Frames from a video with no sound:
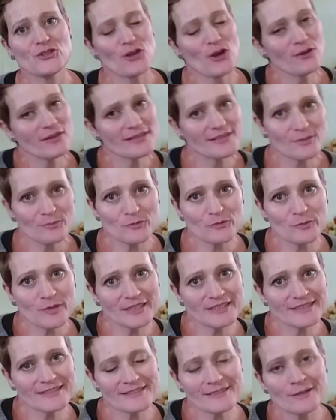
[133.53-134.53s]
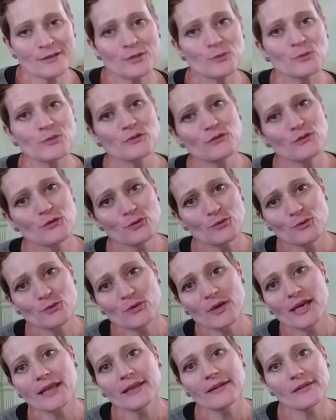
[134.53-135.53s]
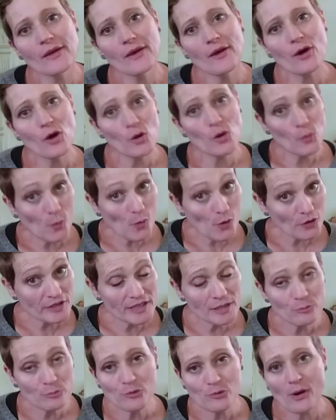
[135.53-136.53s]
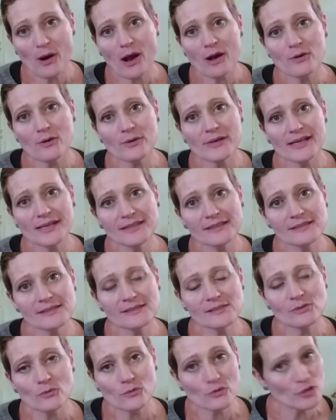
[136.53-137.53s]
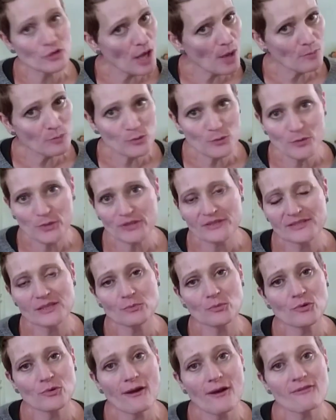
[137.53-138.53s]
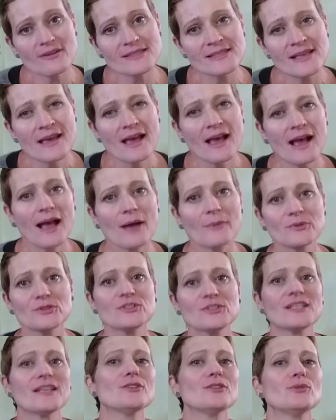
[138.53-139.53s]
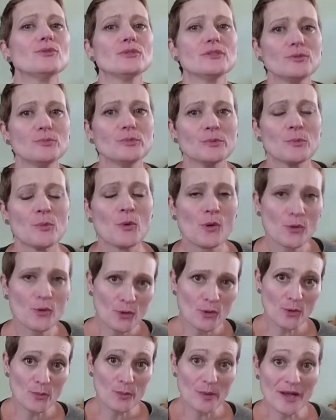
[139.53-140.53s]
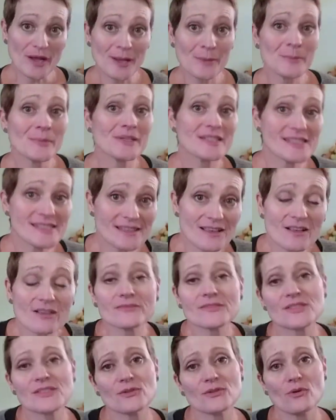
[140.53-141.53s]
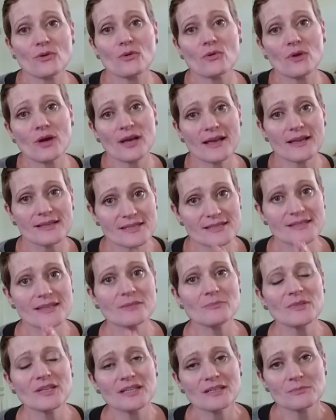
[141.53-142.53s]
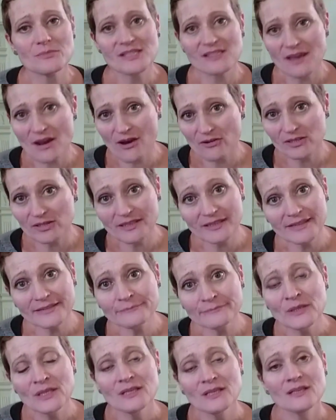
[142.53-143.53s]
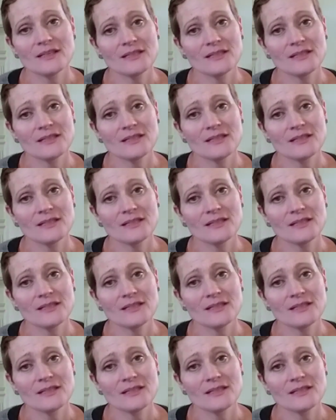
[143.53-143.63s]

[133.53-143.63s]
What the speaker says: is sharing some of my design with you and a work in progress or a couple works in progress, I want to tell you a little bit more about myself. So as I said, my name is Caroline.